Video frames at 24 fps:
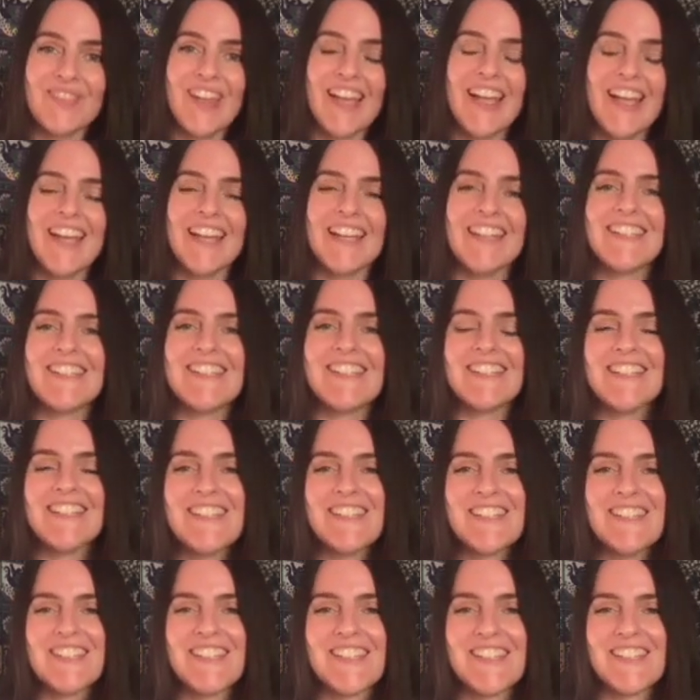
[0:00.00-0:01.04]
And it's
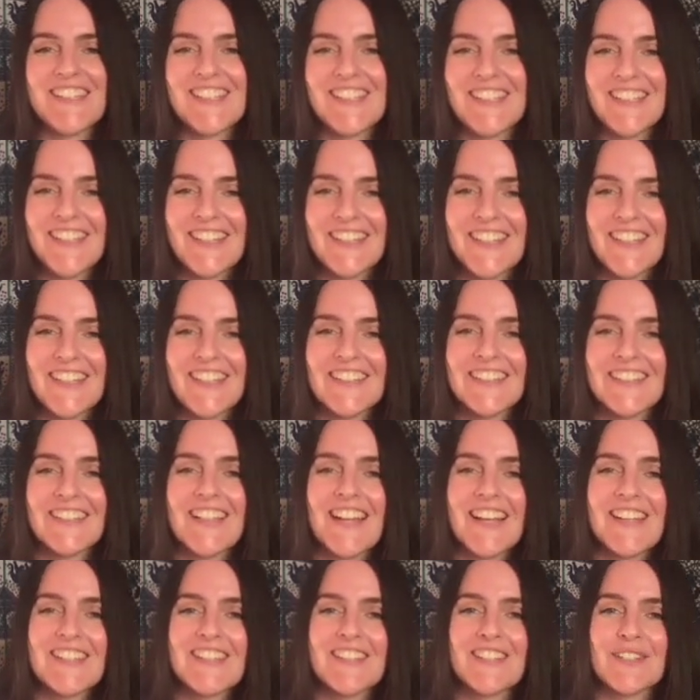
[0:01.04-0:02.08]
easy to see that in the
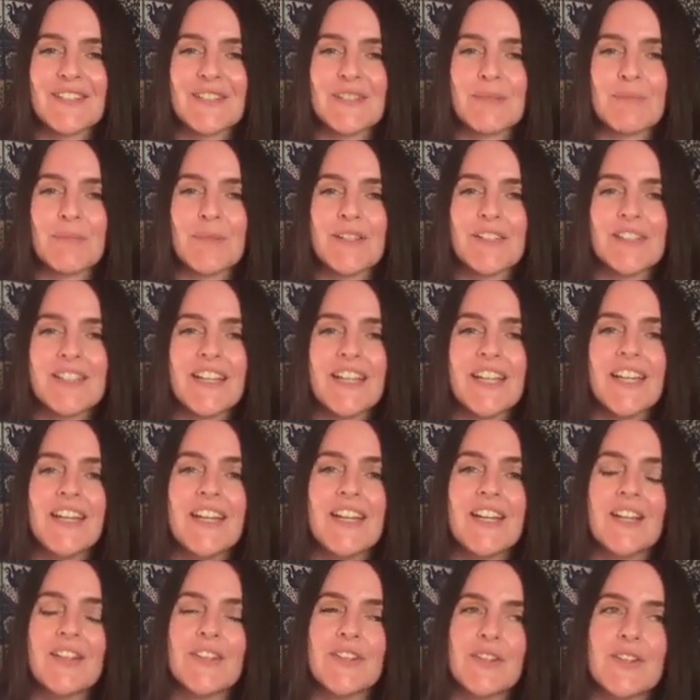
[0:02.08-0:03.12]
last 6 months,
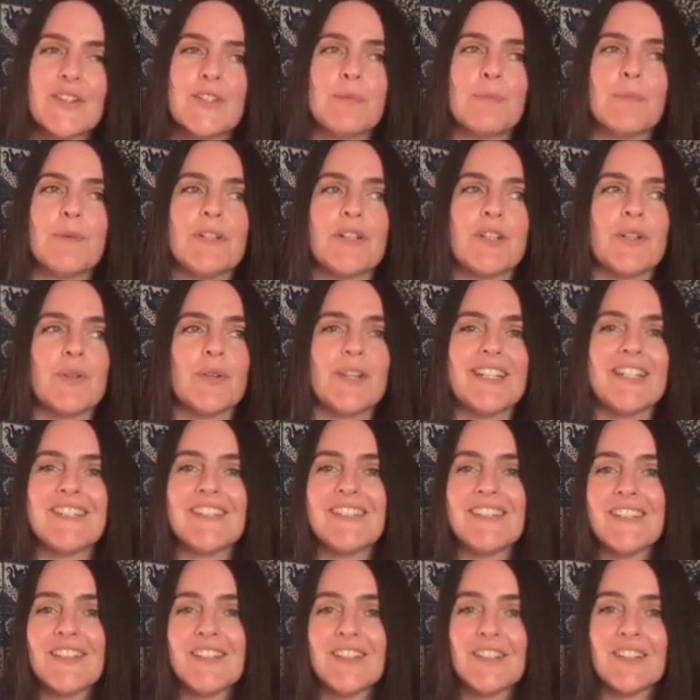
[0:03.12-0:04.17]
there's been a great
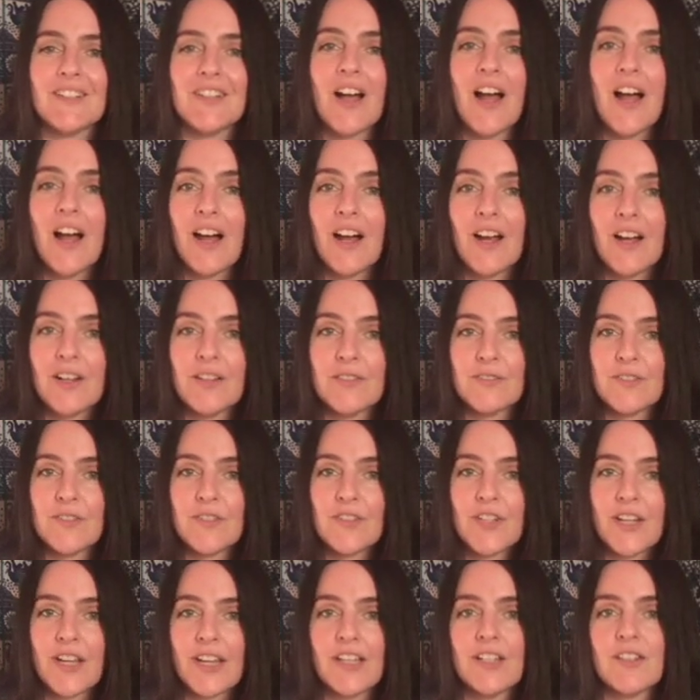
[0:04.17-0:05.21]
deal of
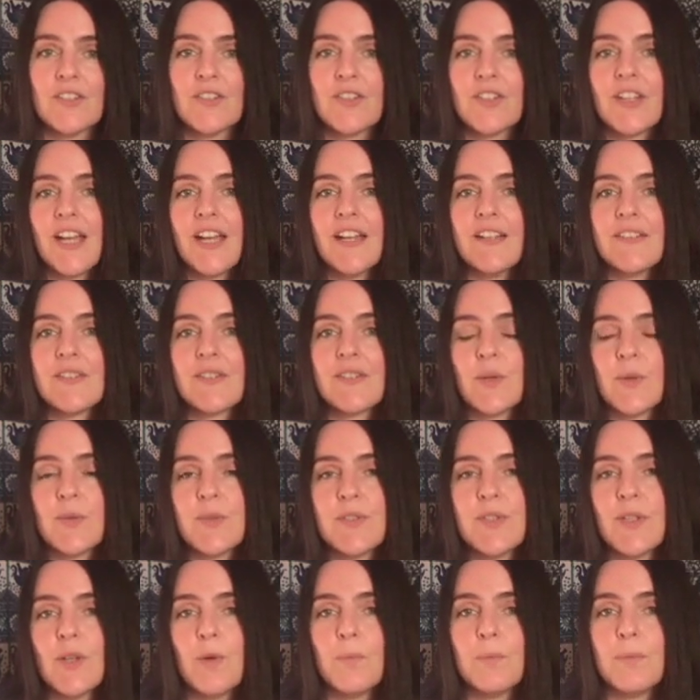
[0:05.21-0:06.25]
change and
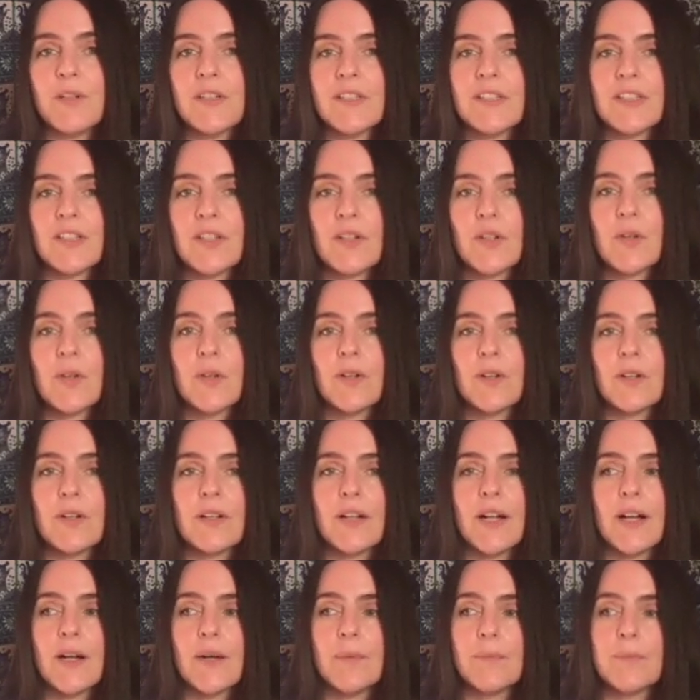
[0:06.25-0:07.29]

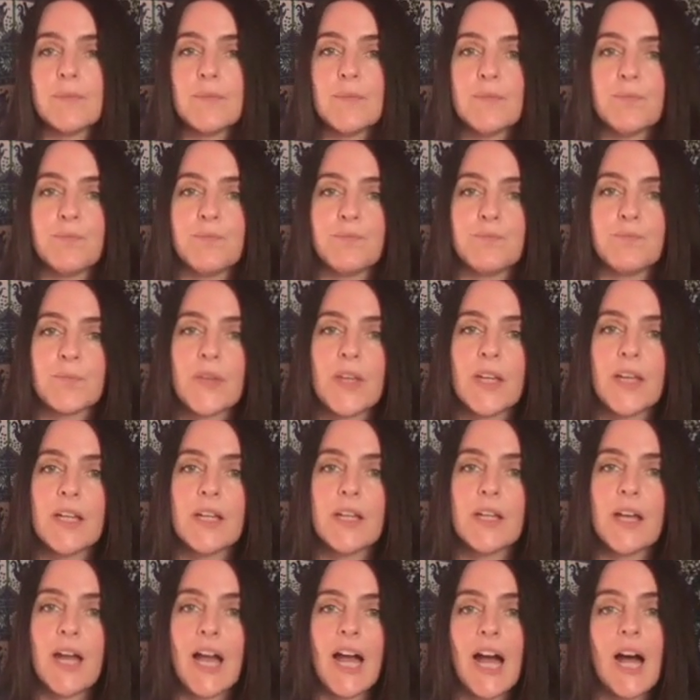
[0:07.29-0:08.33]
socio-political,
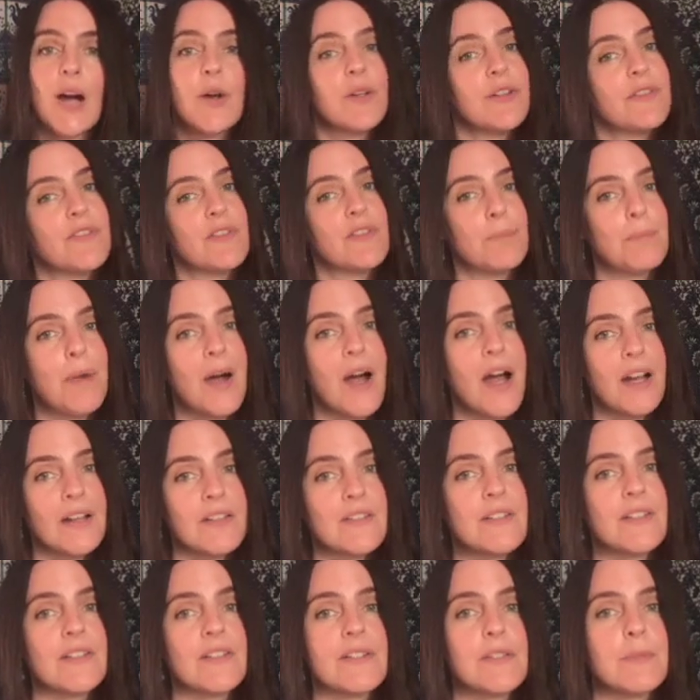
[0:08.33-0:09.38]

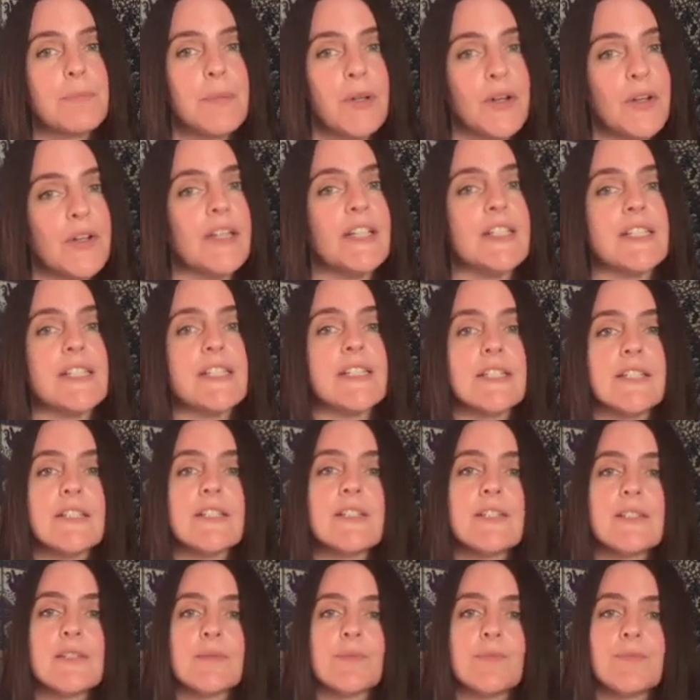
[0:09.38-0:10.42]
out-of-the-box
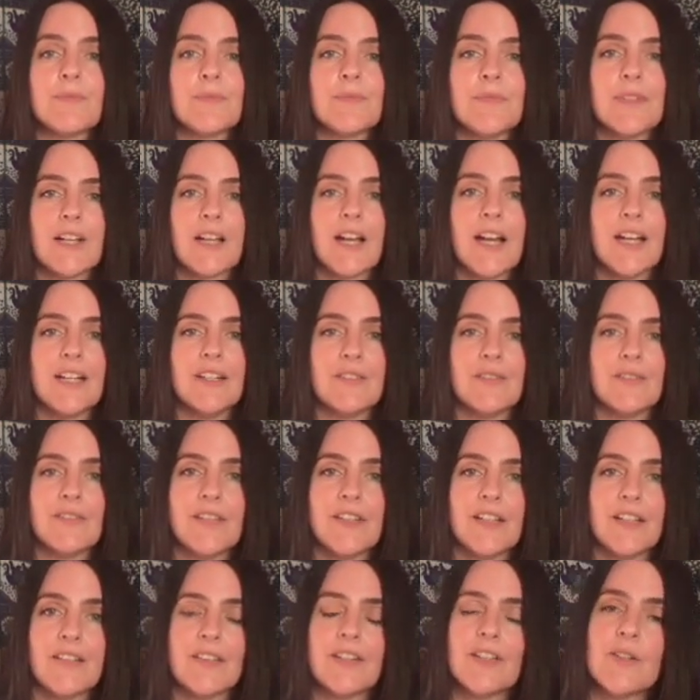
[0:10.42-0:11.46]
experiences, the kind of
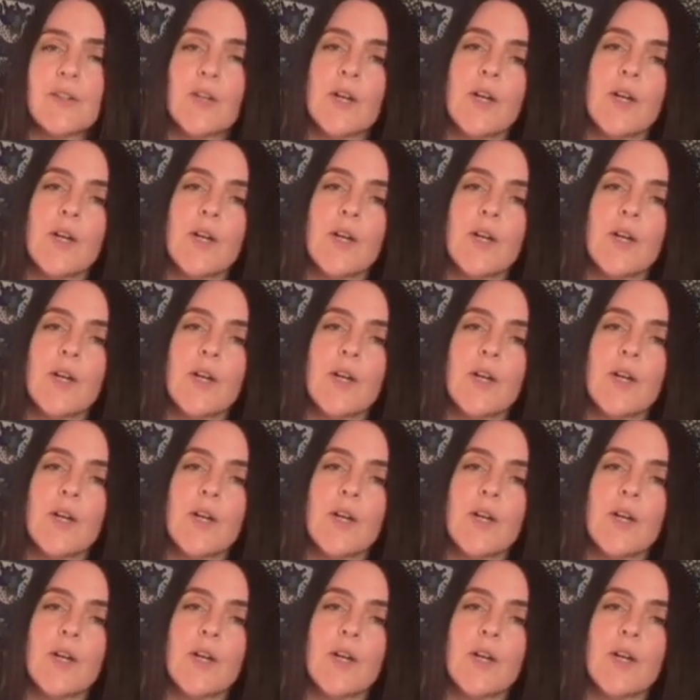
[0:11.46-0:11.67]
thing that